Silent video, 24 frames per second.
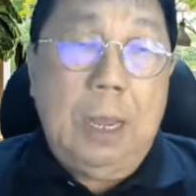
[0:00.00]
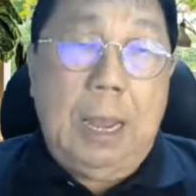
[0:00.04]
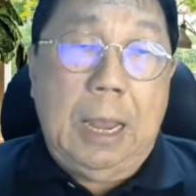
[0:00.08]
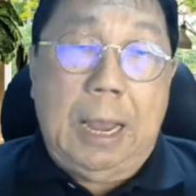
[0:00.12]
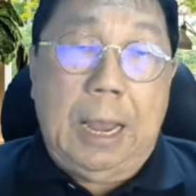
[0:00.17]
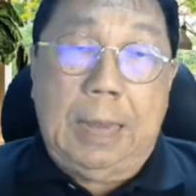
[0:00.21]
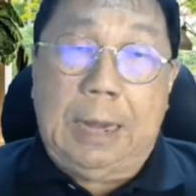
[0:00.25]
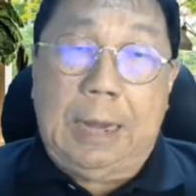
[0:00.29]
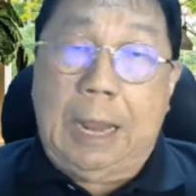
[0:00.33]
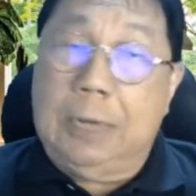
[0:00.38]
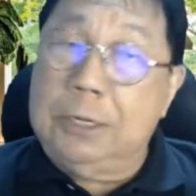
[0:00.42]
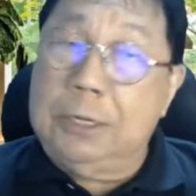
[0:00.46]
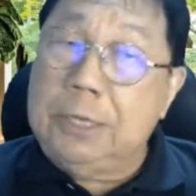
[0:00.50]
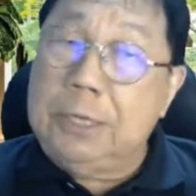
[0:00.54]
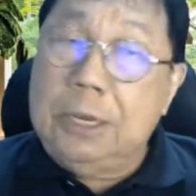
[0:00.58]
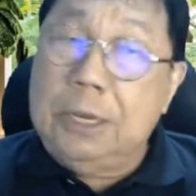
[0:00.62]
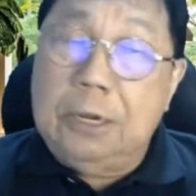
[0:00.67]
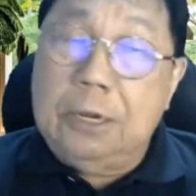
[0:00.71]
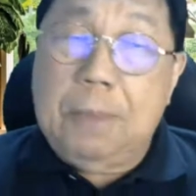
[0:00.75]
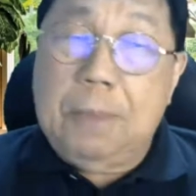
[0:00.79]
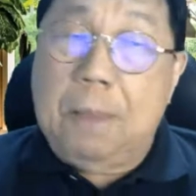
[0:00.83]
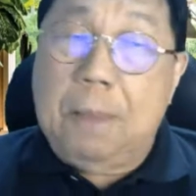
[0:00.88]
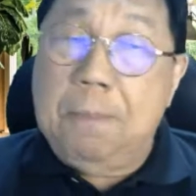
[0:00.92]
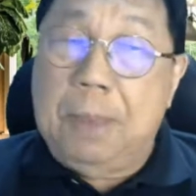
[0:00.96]
And I still
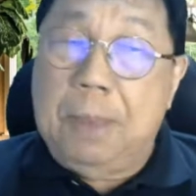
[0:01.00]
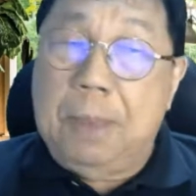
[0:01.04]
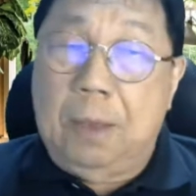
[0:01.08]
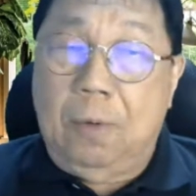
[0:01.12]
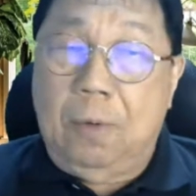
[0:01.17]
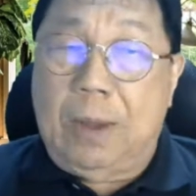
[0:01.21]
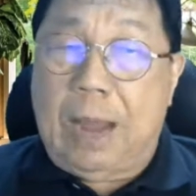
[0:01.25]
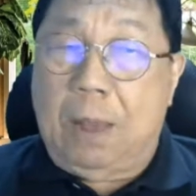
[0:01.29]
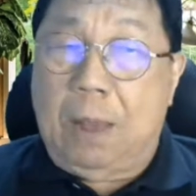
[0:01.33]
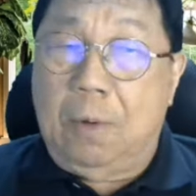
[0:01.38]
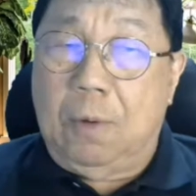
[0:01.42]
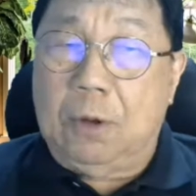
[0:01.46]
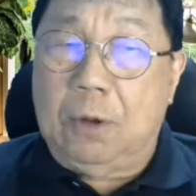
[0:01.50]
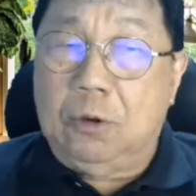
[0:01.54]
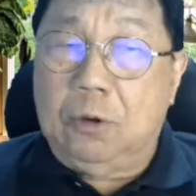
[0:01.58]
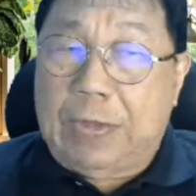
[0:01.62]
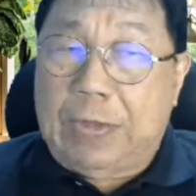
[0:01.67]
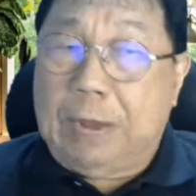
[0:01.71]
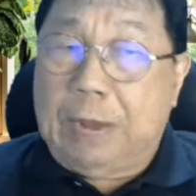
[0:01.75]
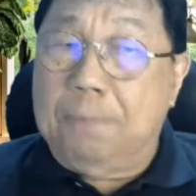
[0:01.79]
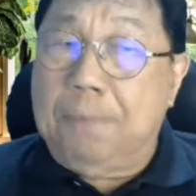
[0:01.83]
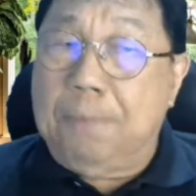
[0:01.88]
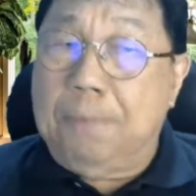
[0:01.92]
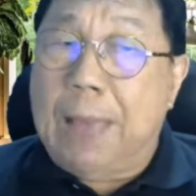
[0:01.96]
remember when I want to
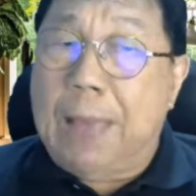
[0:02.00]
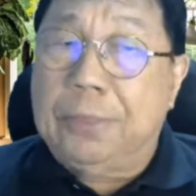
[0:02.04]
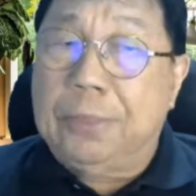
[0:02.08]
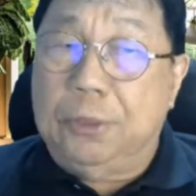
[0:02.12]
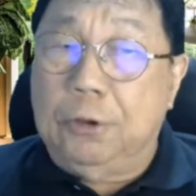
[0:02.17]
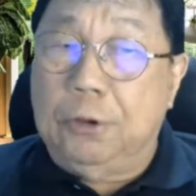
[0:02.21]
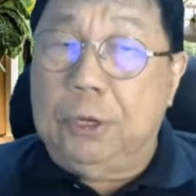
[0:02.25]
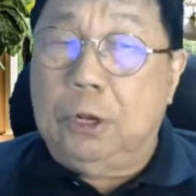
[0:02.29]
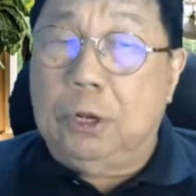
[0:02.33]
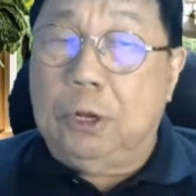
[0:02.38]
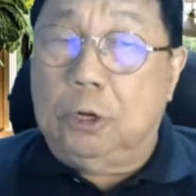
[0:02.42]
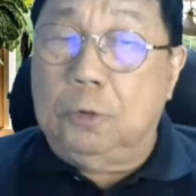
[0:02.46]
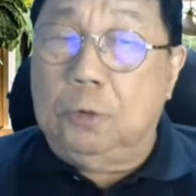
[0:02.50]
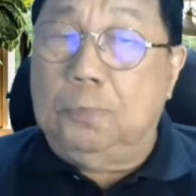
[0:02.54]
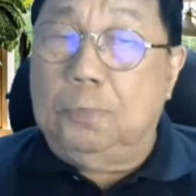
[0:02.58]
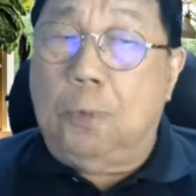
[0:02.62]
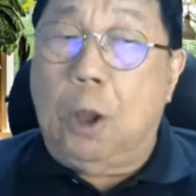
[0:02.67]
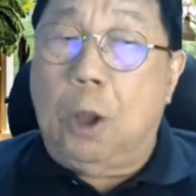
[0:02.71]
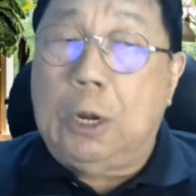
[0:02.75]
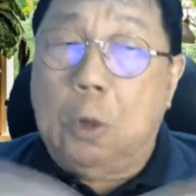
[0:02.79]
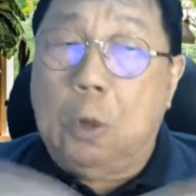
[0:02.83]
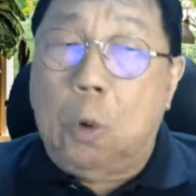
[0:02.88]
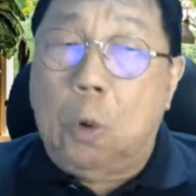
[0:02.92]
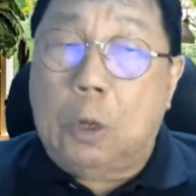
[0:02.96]
take bath, you got to boil
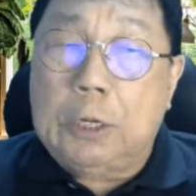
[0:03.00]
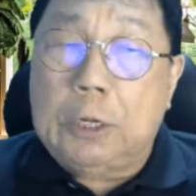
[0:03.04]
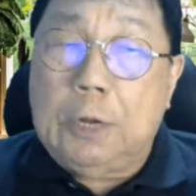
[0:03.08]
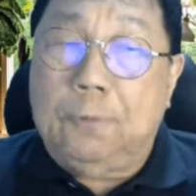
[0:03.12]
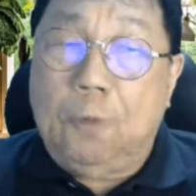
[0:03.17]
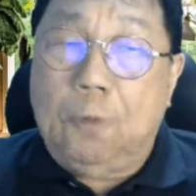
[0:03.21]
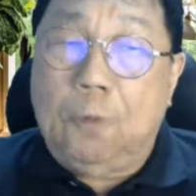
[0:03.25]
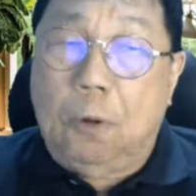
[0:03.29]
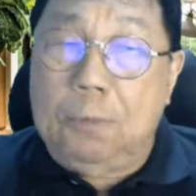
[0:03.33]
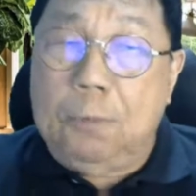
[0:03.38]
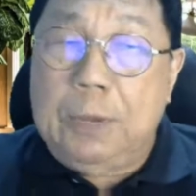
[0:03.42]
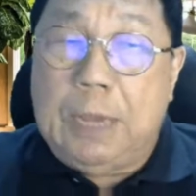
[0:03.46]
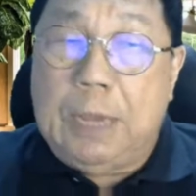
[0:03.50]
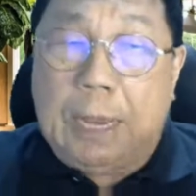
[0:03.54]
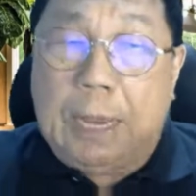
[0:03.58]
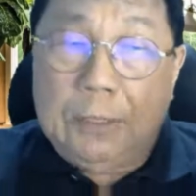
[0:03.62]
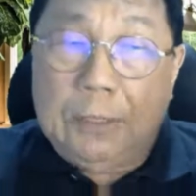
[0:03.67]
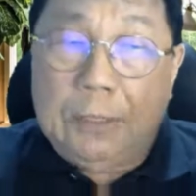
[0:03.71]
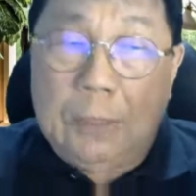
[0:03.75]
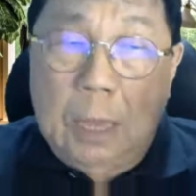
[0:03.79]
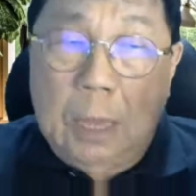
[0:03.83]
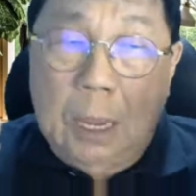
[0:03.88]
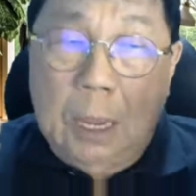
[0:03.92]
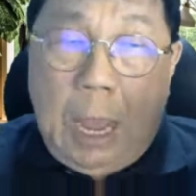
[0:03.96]
the water for me and
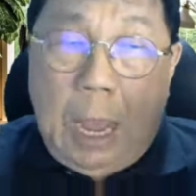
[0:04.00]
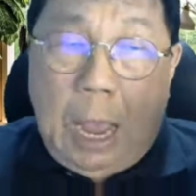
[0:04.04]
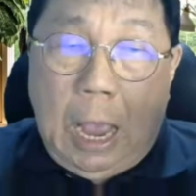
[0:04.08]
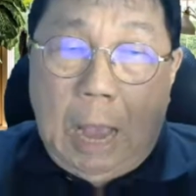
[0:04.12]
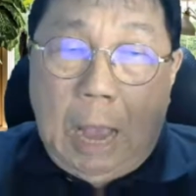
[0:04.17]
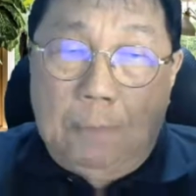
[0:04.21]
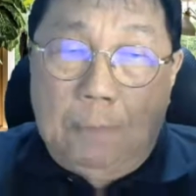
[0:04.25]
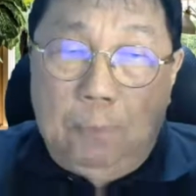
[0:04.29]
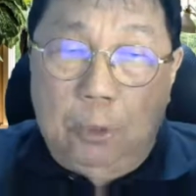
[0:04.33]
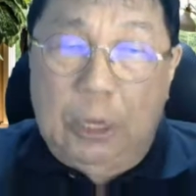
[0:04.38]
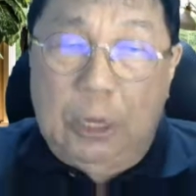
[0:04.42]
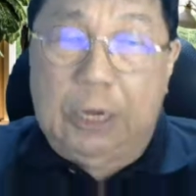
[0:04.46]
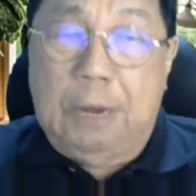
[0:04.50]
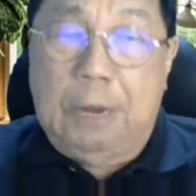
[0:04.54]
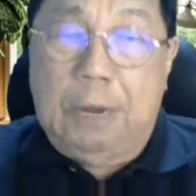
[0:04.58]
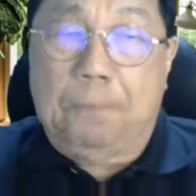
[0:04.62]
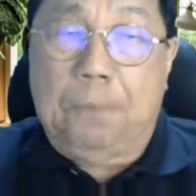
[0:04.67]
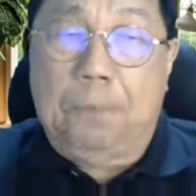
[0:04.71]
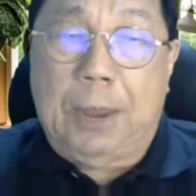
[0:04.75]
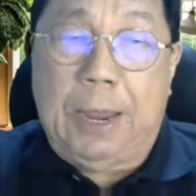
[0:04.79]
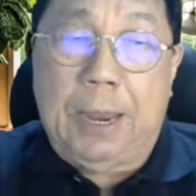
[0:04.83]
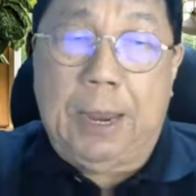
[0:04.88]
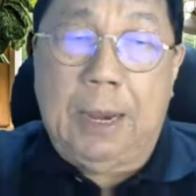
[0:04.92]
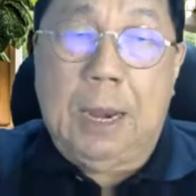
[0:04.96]
put in a
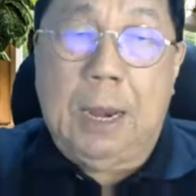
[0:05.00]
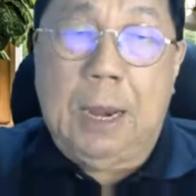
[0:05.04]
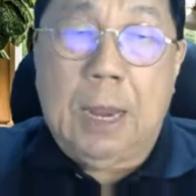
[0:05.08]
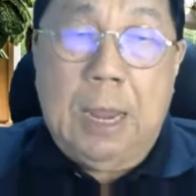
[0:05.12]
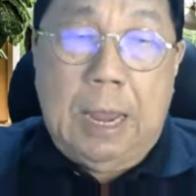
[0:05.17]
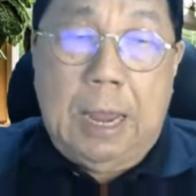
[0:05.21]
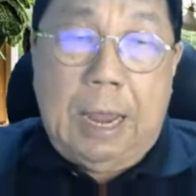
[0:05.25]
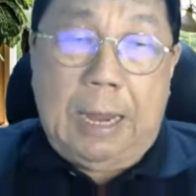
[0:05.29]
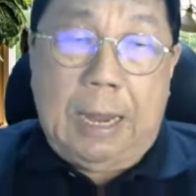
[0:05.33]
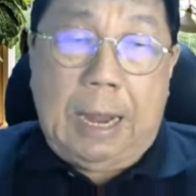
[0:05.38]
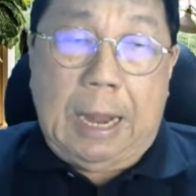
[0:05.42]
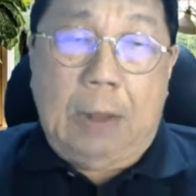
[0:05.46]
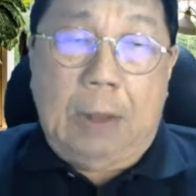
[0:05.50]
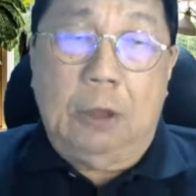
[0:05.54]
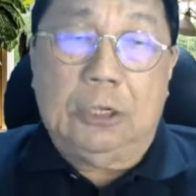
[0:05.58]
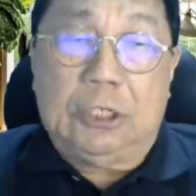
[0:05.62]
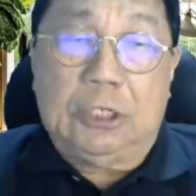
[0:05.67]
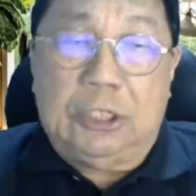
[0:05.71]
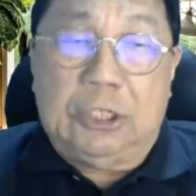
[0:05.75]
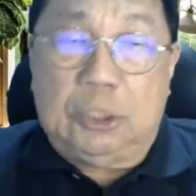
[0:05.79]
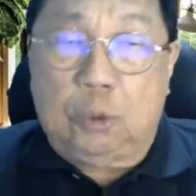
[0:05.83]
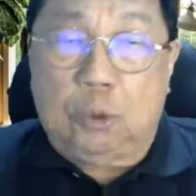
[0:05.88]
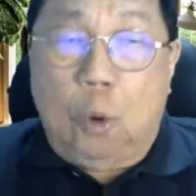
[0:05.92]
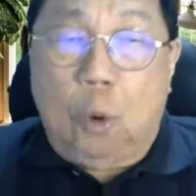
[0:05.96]
pail, and I got to
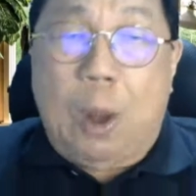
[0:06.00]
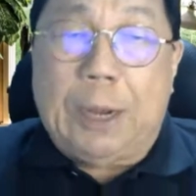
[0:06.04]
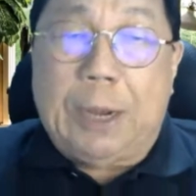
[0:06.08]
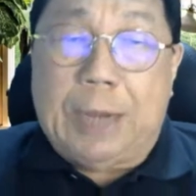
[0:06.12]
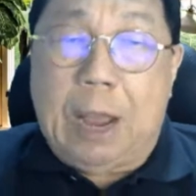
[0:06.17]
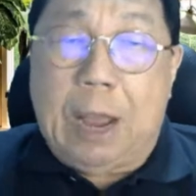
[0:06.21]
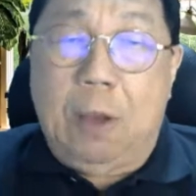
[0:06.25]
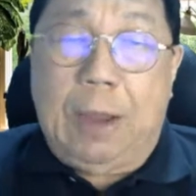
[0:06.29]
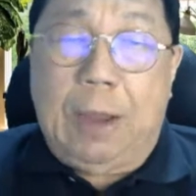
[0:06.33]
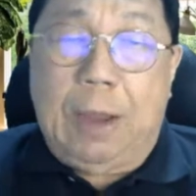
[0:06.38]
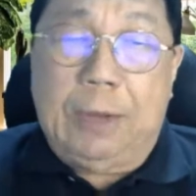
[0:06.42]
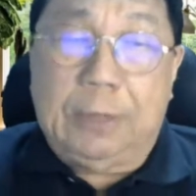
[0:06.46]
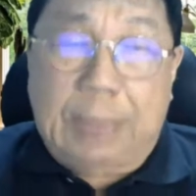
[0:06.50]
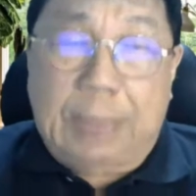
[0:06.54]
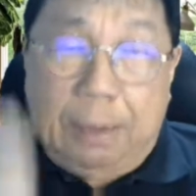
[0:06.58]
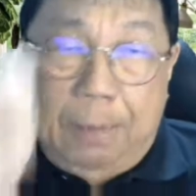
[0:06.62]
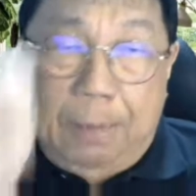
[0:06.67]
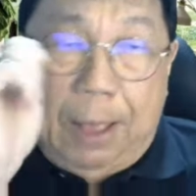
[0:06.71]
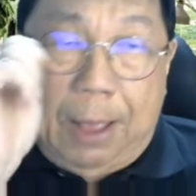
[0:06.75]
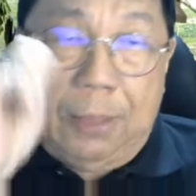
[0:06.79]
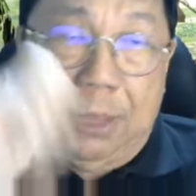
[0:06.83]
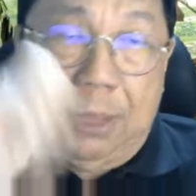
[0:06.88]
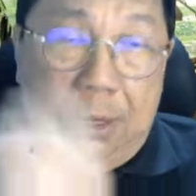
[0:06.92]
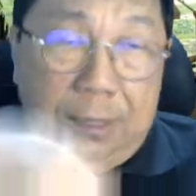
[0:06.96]
squat down and take
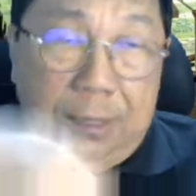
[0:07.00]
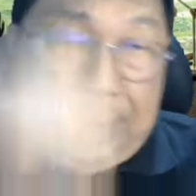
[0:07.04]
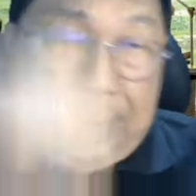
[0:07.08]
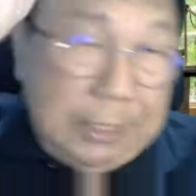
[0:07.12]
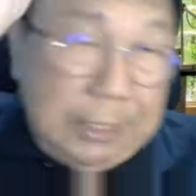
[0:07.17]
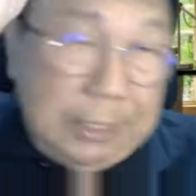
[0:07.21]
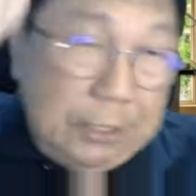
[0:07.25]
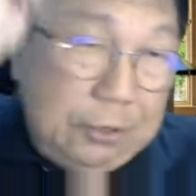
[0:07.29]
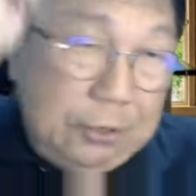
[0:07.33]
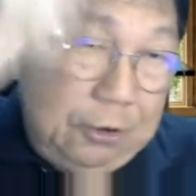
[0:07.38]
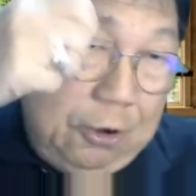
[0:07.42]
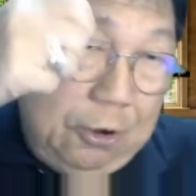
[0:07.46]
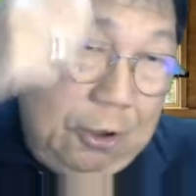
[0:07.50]
bath like this,